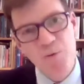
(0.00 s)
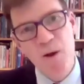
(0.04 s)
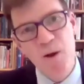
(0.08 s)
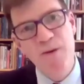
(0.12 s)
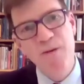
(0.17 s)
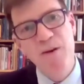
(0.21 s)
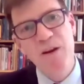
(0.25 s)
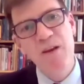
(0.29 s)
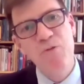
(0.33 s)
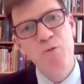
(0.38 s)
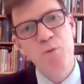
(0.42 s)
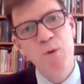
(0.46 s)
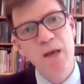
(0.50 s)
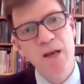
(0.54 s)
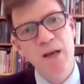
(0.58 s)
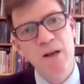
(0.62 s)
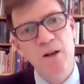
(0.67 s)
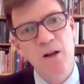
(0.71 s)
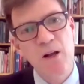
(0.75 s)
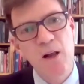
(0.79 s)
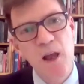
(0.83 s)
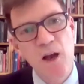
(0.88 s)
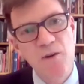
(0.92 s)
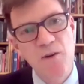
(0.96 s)
wondering if we
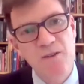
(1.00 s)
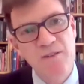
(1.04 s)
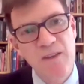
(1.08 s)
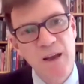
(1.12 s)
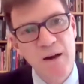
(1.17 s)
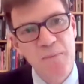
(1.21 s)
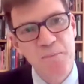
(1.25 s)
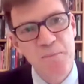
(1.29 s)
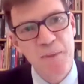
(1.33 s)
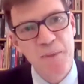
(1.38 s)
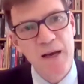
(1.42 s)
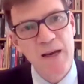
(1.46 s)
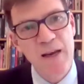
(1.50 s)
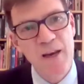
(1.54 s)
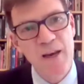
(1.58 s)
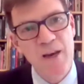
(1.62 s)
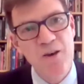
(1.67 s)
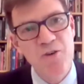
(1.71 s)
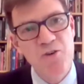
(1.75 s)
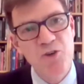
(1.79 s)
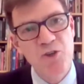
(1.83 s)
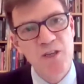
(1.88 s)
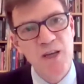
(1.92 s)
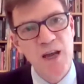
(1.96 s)
could close out by
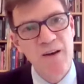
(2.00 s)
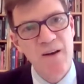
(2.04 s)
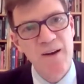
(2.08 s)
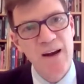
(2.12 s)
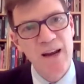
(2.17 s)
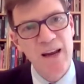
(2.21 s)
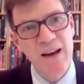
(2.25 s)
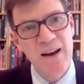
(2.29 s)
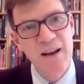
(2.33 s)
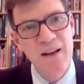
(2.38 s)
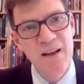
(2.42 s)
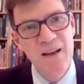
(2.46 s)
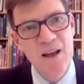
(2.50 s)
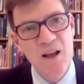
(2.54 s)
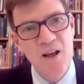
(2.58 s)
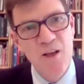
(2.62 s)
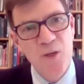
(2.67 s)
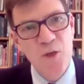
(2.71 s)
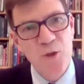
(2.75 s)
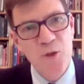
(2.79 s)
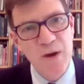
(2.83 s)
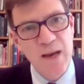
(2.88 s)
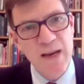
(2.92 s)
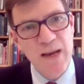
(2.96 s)
you sharing
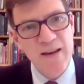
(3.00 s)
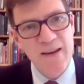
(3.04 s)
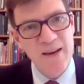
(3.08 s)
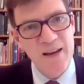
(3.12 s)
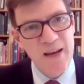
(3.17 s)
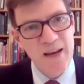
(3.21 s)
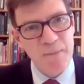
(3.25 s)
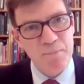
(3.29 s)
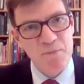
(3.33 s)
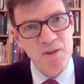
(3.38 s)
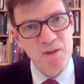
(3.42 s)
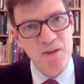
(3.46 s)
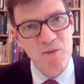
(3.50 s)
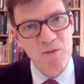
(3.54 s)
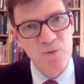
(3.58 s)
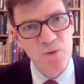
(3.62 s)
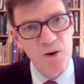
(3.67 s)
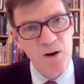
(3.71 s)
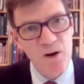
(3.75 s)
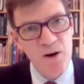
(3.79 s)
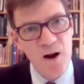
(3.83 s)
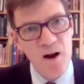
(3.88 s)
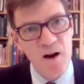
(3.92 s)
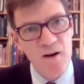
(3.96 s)
3 tips
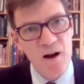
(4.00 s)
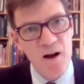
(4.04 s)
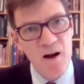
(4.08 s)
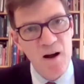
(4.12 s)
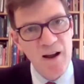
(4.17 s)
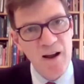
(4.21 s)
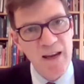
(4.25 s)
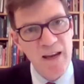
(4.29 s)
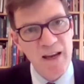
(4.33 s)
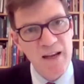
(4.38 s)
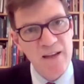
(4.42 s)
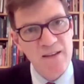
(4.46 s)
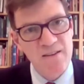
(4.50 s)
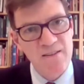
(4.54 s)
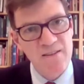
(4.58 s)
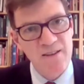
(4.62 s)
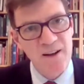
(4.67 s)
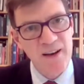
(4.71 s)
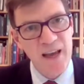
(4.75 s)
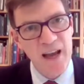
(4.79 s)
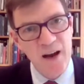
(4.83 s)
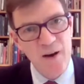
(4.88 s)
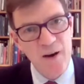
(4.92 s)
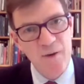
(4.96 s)
for our audience
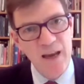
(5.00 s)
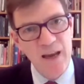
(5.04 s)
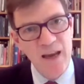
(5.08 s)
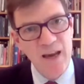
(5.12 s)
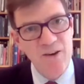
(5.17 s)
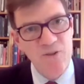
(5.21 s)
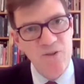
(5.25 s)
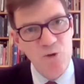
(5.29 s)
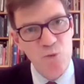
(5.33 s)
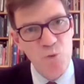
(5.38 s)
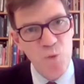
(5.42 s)
on how each